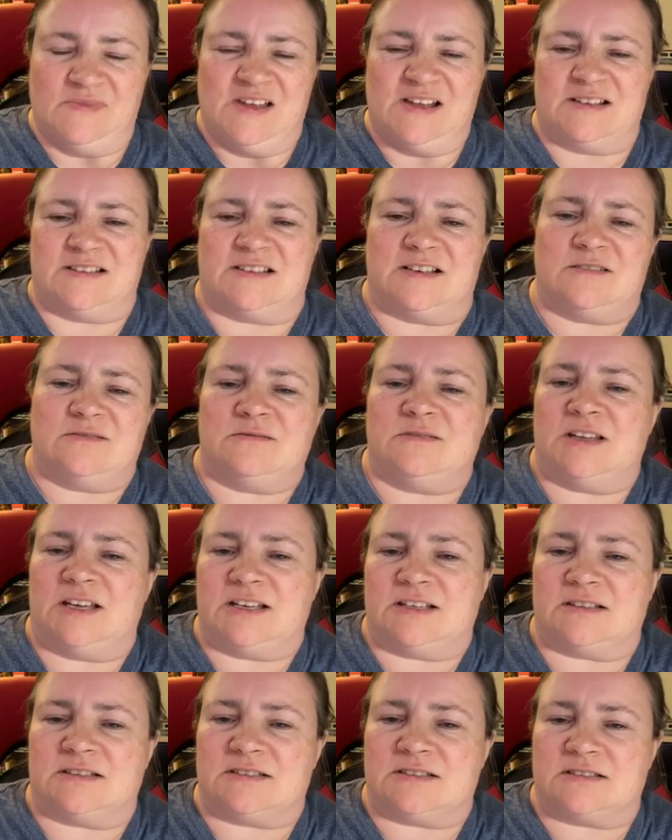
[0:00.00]
Don't
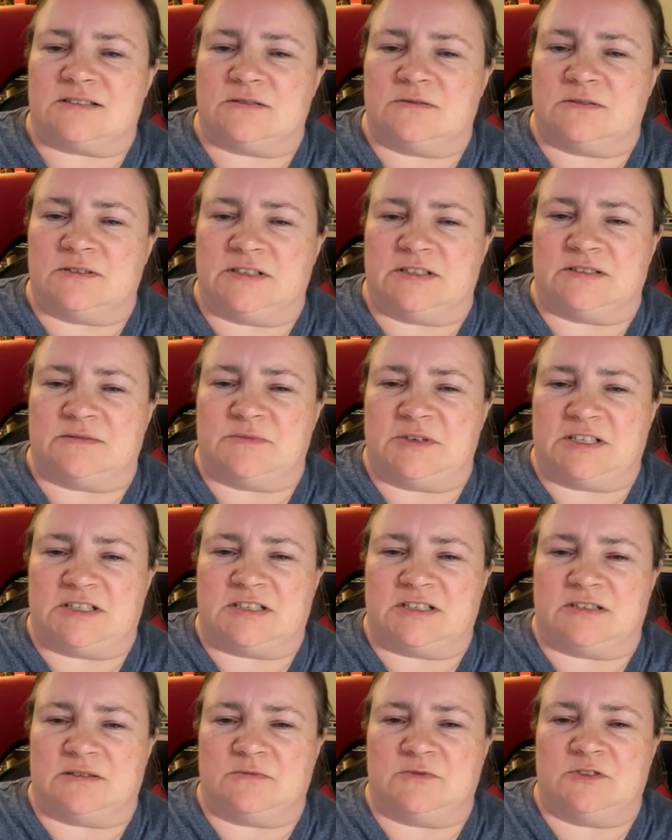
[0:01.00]
like the story as much
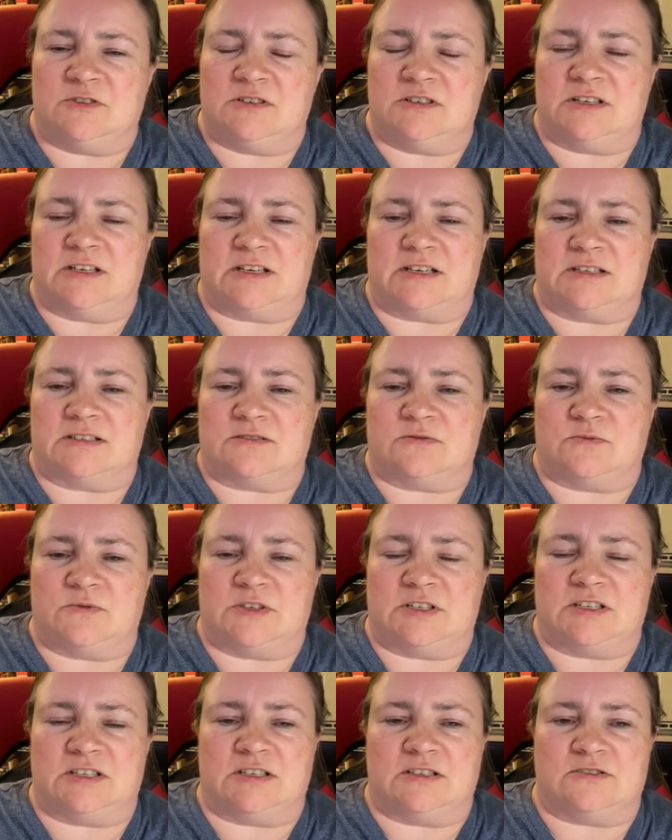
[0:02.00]
anymore. Like, it's
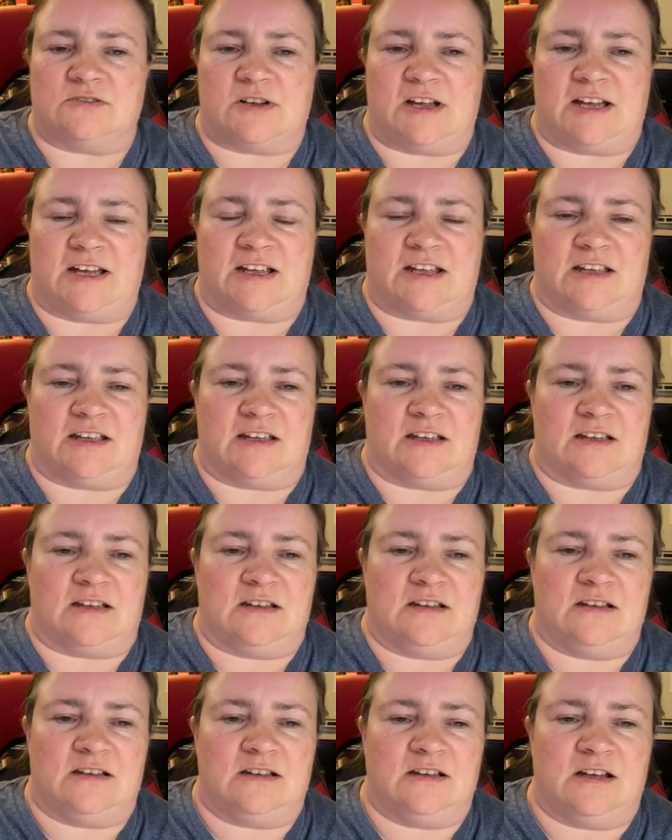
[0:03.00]
really dragging.
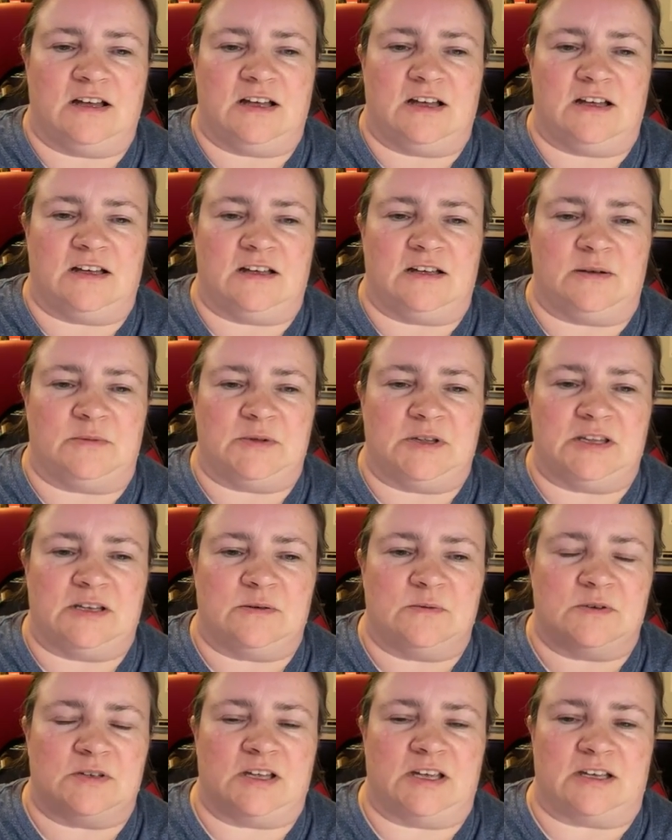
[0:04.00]
And there
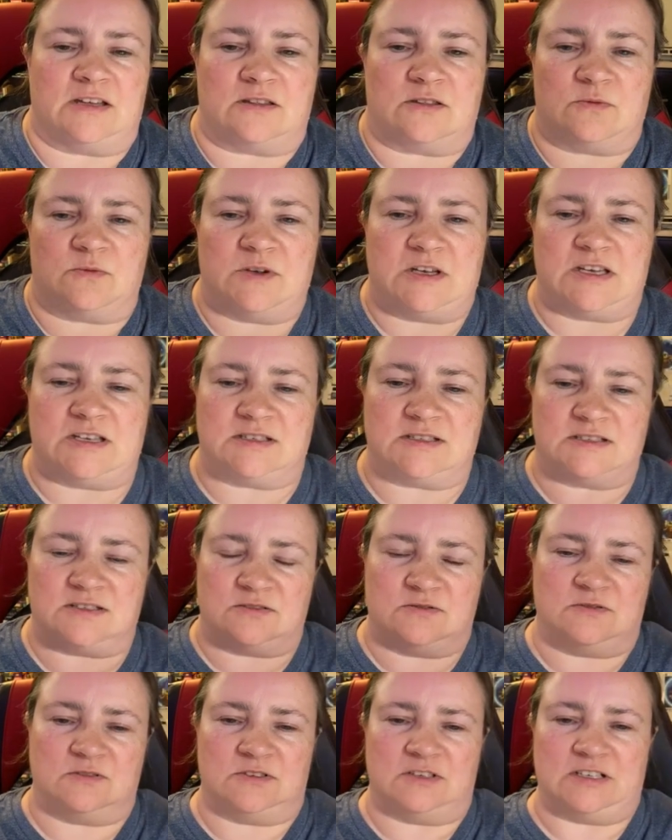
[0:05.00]
were like 3
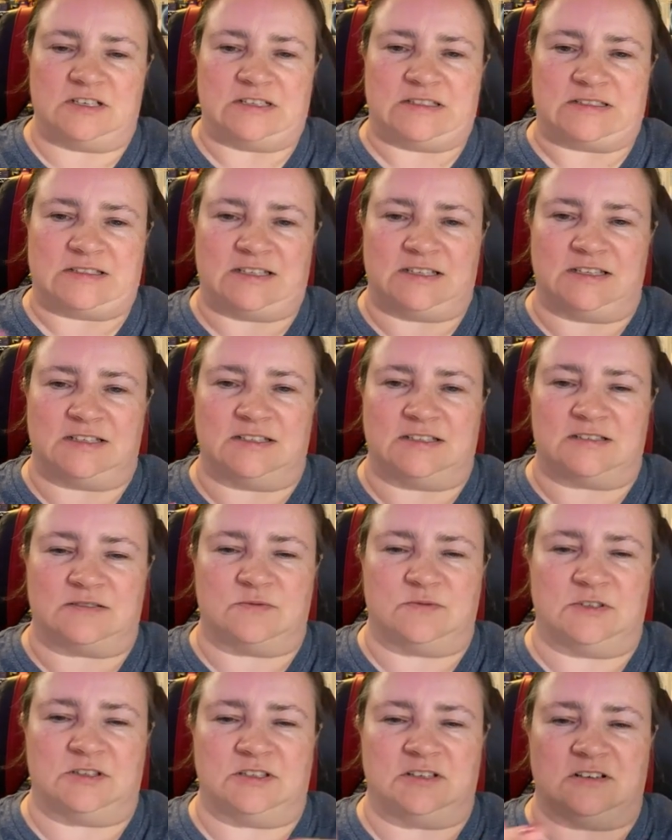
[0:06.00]
stories in this
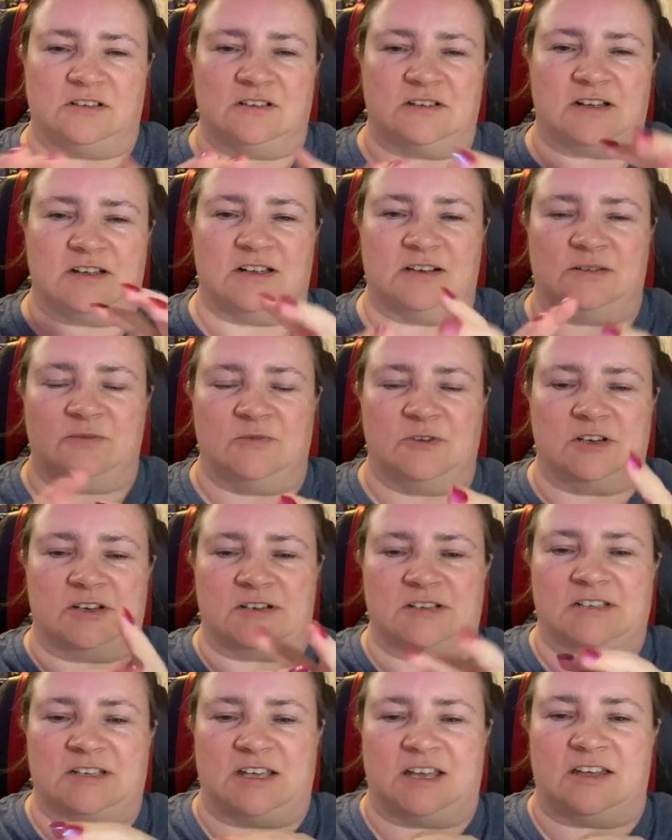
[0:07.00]
one that all kind of
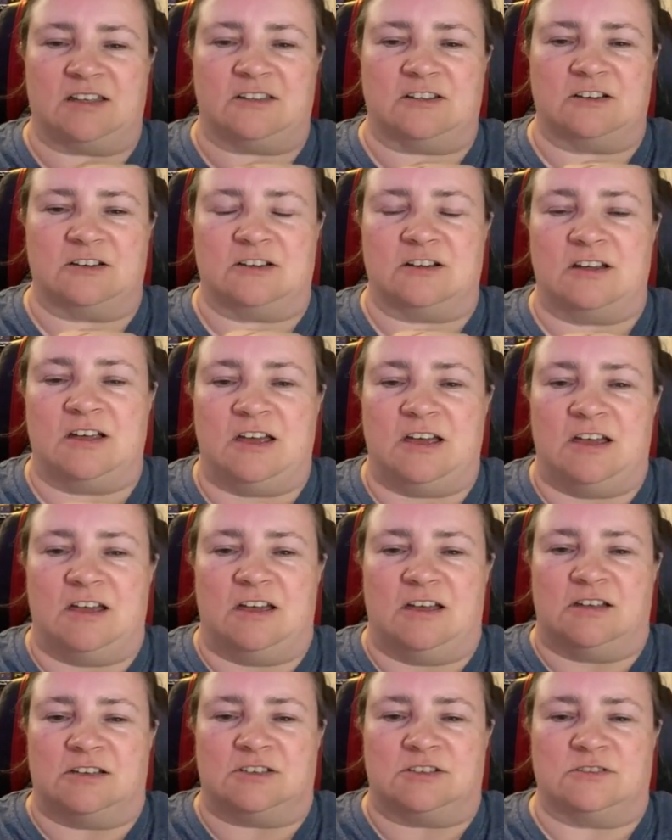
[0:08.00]
work together
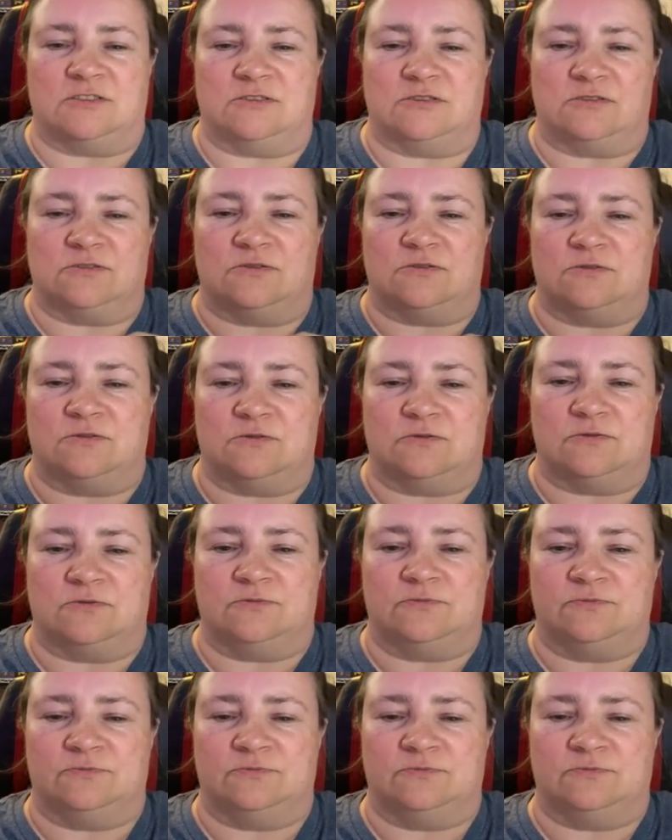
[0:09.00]
to